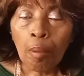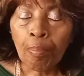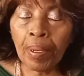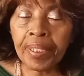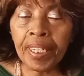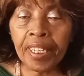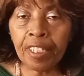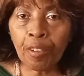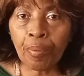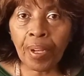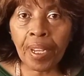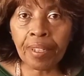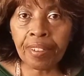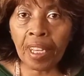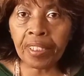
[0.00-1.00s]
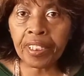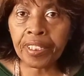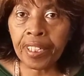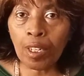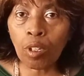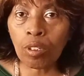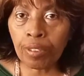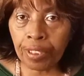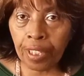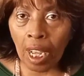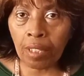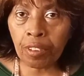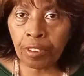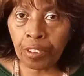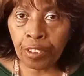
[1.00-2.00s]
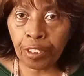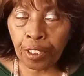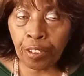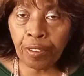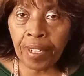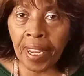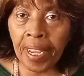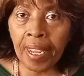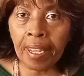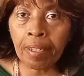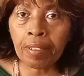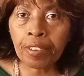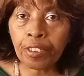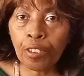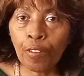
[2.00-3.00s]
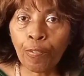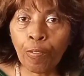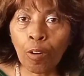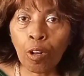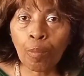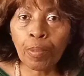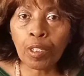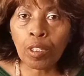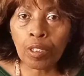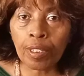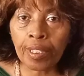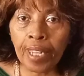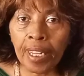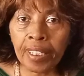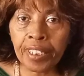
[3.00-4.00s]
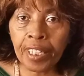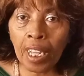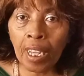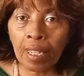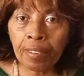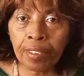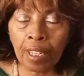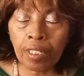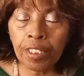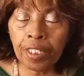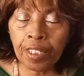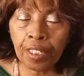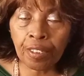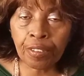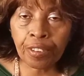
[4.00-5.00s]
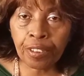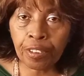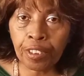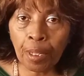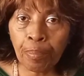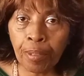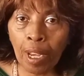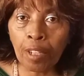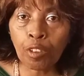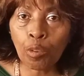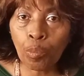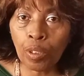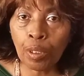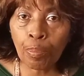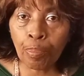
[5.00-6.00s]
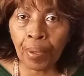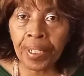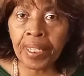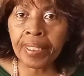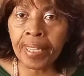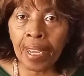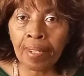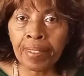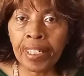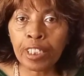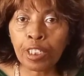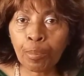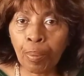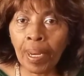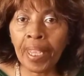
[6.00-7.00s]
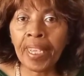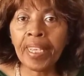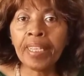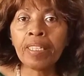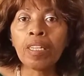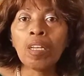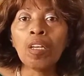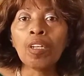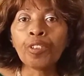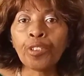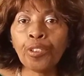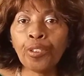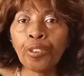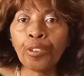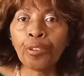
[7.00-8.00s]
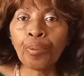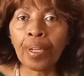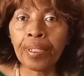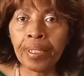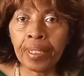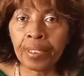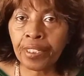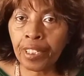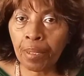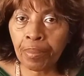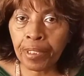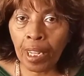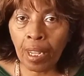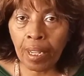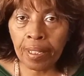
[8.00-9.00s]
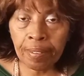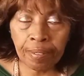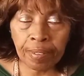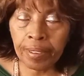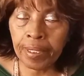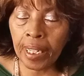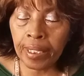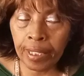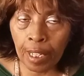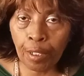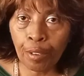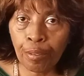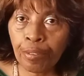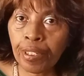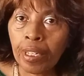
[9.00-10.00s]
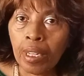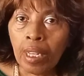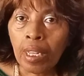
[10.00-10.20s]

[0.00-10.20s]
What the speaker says: But anyway, not to say all doctors will do that and so forth, because a lot of times, you know, some doctors will break it down and explain to you, and then sometimes they don't.